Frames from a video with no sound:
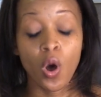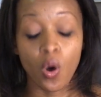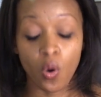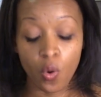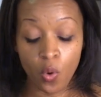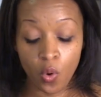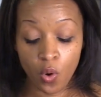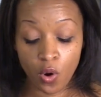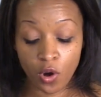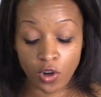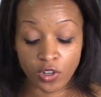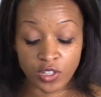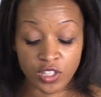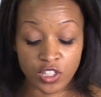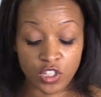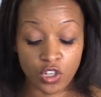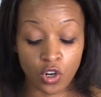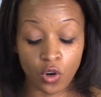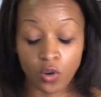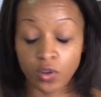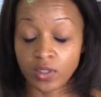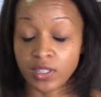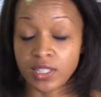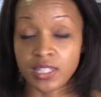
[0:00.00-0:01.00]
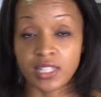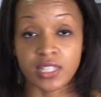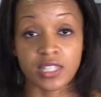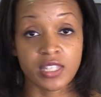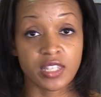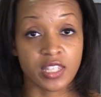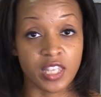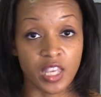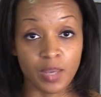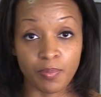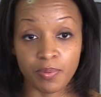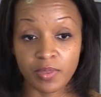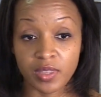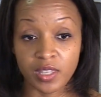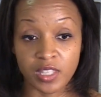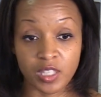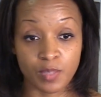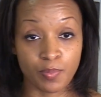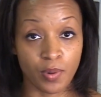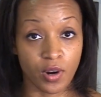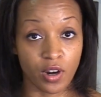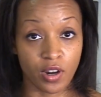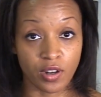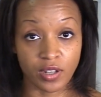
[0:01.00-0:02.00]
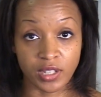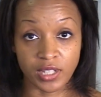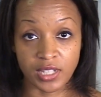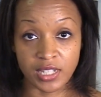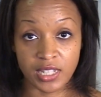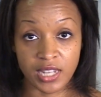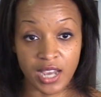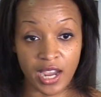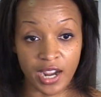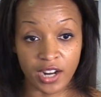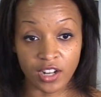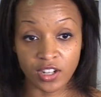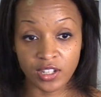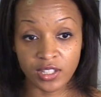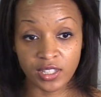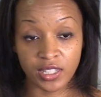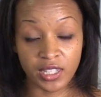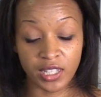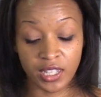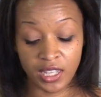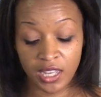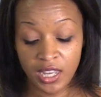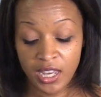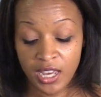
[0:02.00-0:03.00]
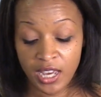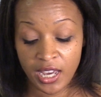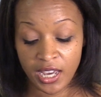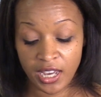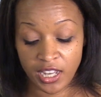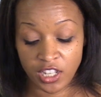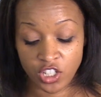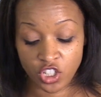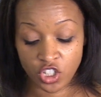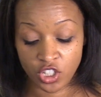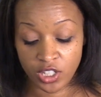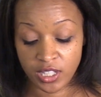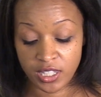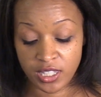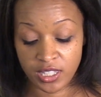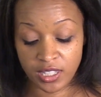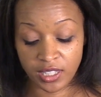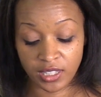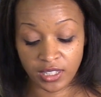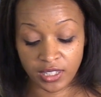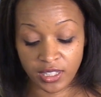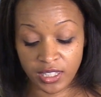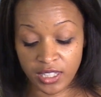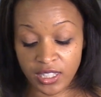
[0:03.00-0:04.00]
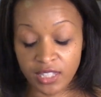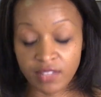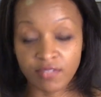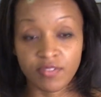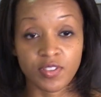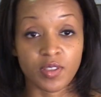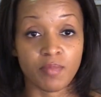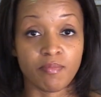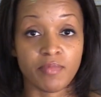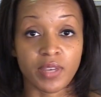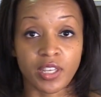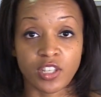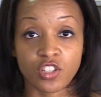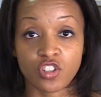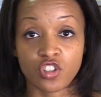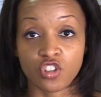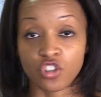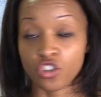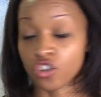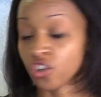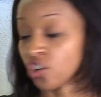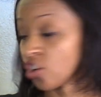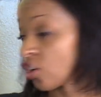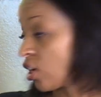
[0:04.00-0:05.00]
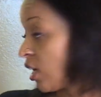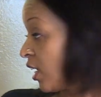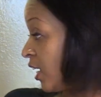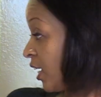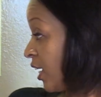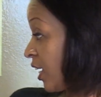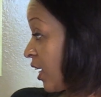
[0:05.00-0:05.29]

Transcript: or totally skip this part entirely and just leave the mixture